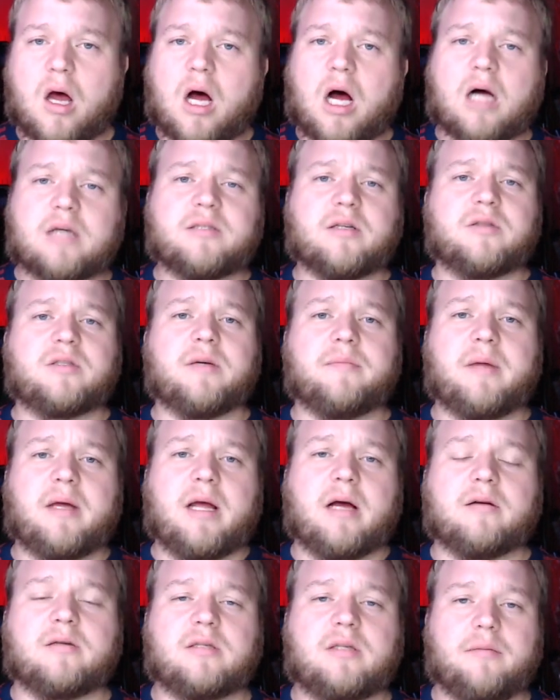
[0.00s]
Also, something
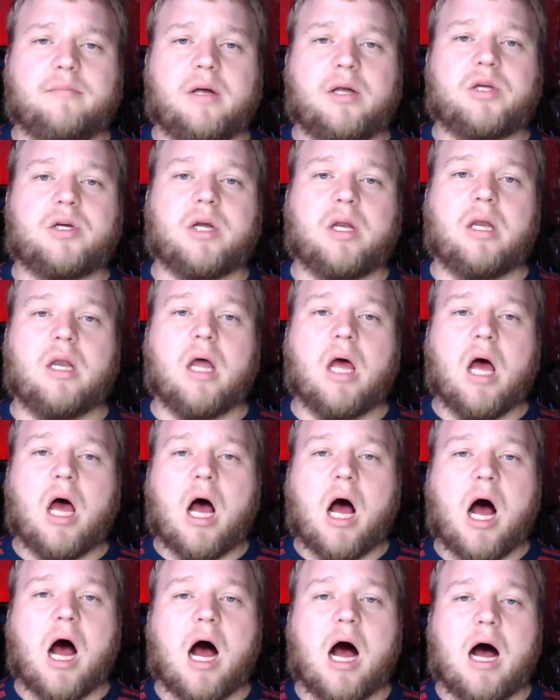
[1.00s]
else to mention:
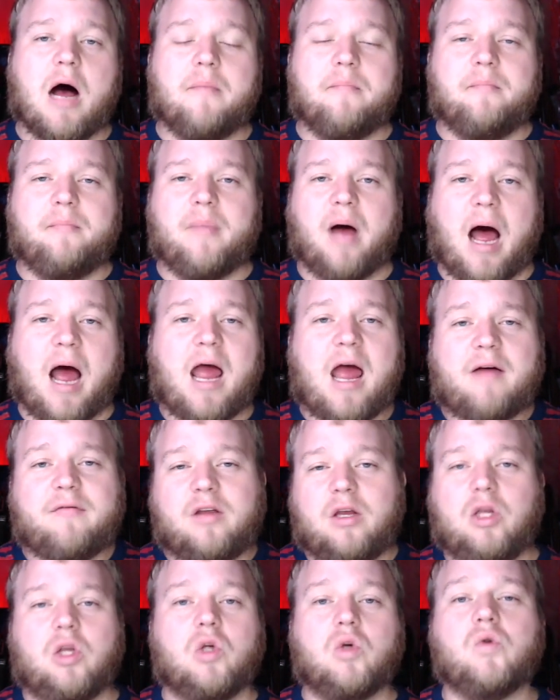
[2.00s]
I
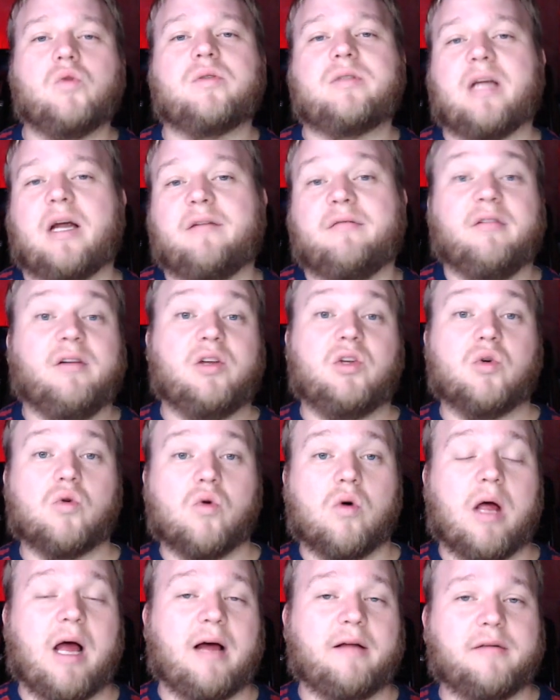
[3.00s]
haven't used every
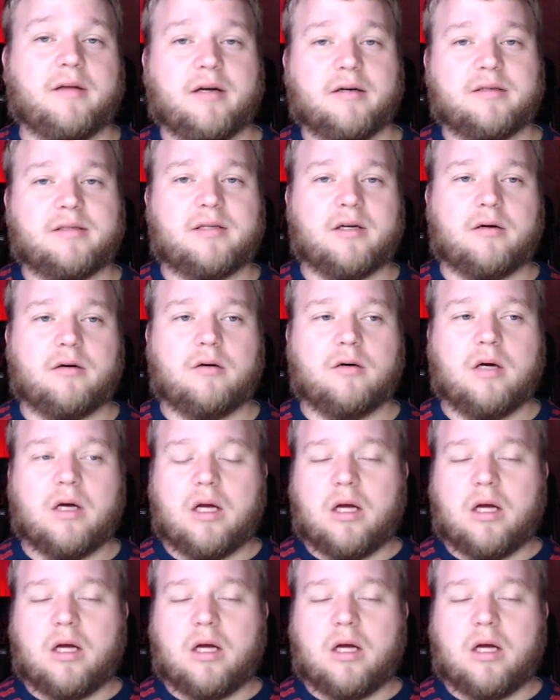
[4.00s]
tool out there. So,